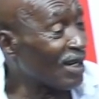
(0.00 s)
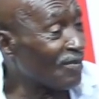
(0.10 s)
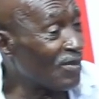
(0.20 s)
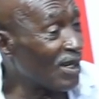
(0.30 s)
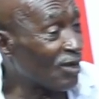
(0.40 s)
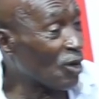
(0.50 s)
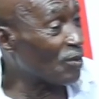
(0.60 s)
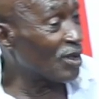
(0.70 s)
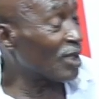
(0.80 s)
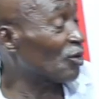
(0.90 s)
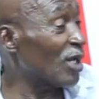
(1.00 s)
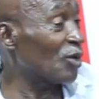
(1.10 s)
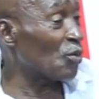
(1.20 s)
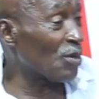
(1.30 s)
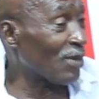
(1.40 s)
a robbery
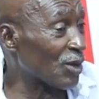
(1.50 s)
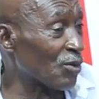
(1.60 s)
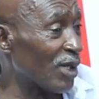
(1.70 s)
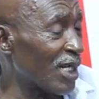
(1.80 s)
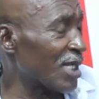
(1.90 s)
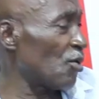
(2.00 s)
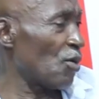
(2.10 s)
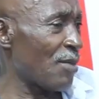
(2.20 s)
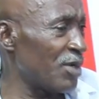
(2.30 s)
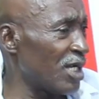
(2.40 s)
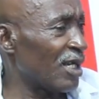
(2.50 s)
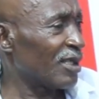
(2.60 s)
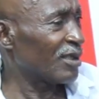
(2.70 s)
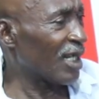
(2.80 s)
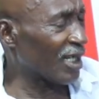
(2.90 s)
into me, Basu. And I say, oh, I'm here.
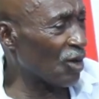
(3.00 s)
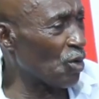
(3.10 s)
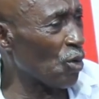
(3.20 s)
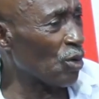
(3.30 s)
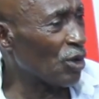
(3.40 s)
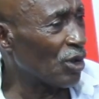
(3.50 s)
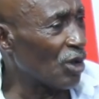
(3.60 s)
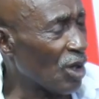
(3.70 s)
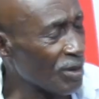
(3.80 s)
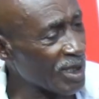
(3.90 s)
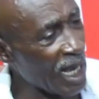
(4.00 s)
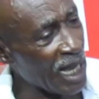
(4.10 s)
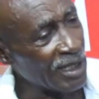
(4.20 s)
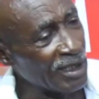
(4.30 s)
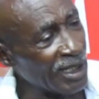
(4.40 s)
I can go. I say, ah,
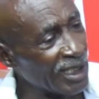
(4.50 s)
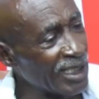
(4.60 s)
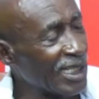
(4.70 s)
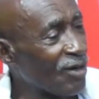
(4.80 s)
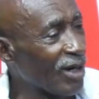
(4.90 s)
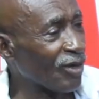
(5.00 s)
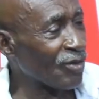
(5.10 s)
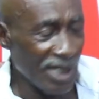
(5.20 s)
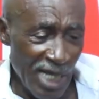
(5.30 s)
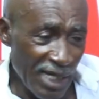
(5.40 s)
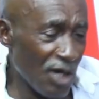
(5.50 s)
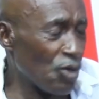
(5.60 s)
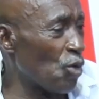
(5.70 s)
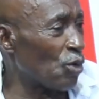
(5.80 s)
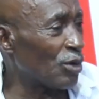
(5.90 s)
I didn't know, can we see? I can
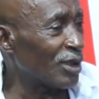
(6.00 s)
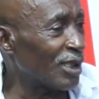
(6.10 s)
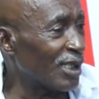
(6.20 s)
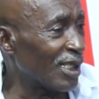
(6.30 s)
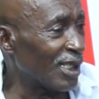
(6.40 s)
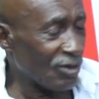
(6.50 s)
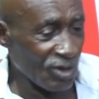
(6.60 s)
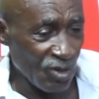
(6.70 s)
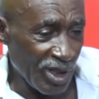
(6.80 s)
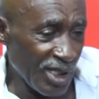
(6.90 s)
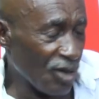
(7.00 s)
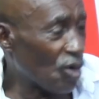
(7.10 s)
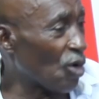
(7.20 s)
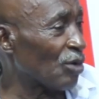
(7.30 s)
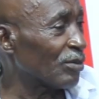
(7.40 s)
go. And I was okay,
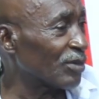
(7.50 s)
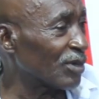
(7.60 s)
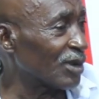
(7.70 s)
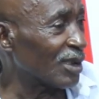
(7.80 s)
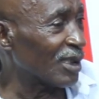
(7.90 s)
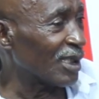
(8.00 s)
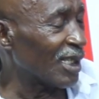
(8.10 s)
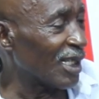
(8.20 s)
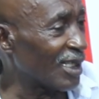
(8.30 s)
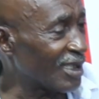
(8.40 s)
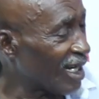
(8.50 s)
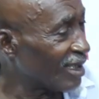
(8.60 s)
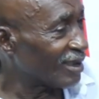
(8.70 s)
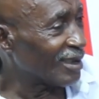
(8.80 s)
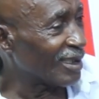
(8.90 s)
uncle.
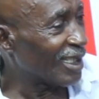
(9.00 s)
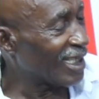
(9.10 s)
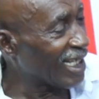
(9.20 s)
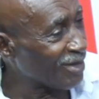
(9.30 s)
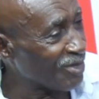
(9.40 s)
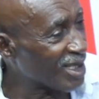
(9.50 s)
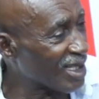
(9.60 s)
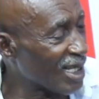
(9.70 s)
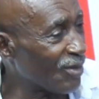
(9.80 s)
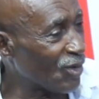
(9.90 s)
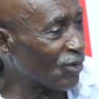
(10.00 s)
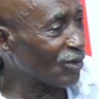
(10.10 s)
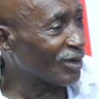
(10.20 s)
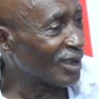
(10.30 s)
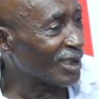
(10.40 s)
Ja, and then Mr.
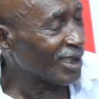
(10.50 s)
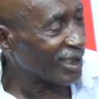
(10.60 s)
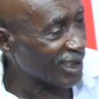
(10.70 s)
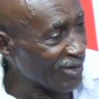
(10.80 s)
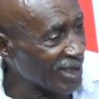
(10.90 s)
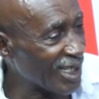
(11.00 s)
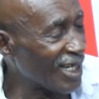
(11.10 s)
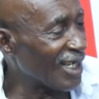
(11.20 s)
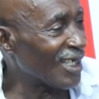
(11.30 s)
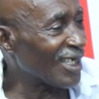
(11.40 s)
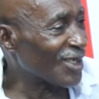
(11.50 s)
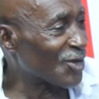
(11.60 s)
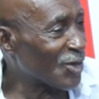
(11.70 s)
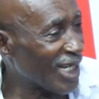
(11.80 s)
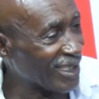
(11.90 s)
Samuel, ever share,
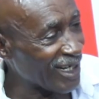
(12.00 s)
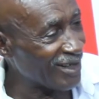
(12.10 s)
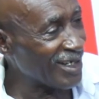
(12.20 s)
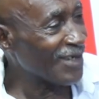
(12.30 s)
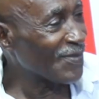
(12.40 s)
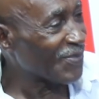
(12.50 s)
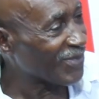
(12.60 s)
soldier tarrier.